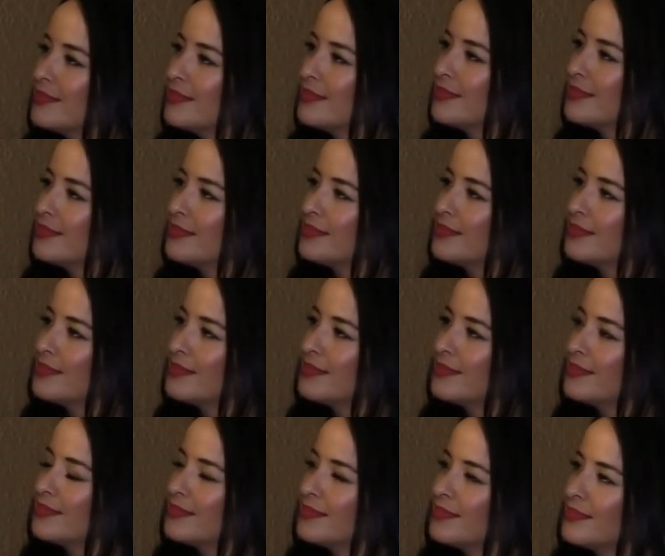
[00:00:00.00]

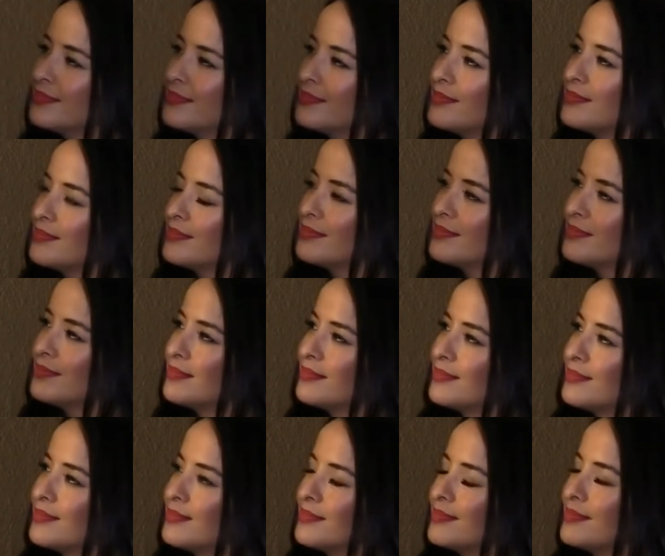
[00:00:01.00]

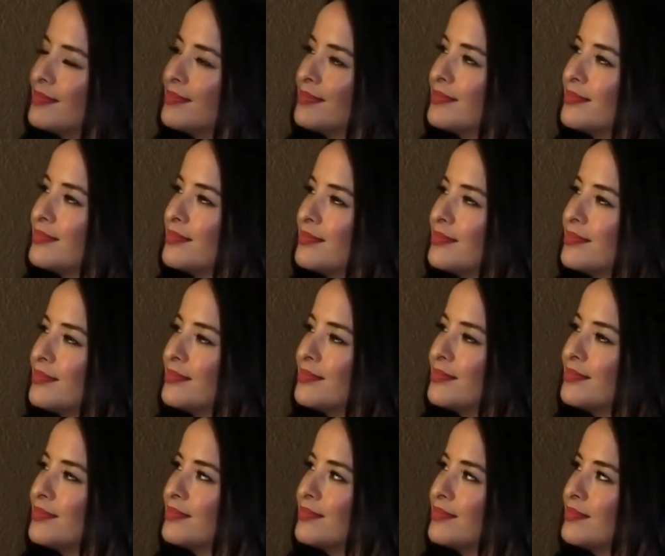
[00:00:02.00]

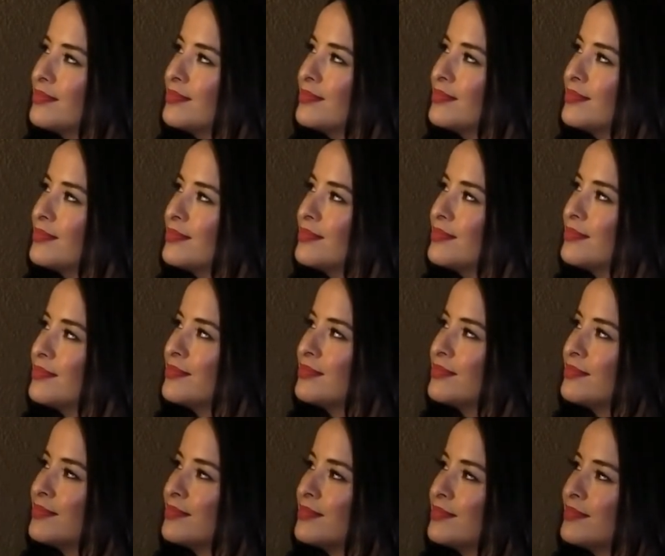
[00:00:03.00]

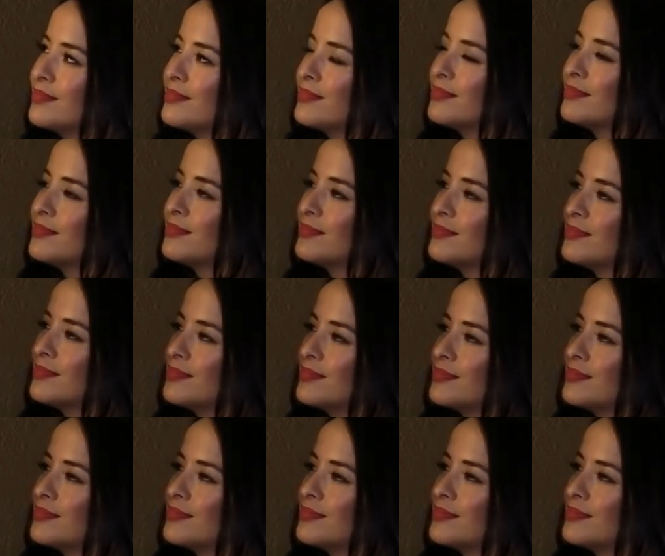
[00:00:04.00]
[no speech]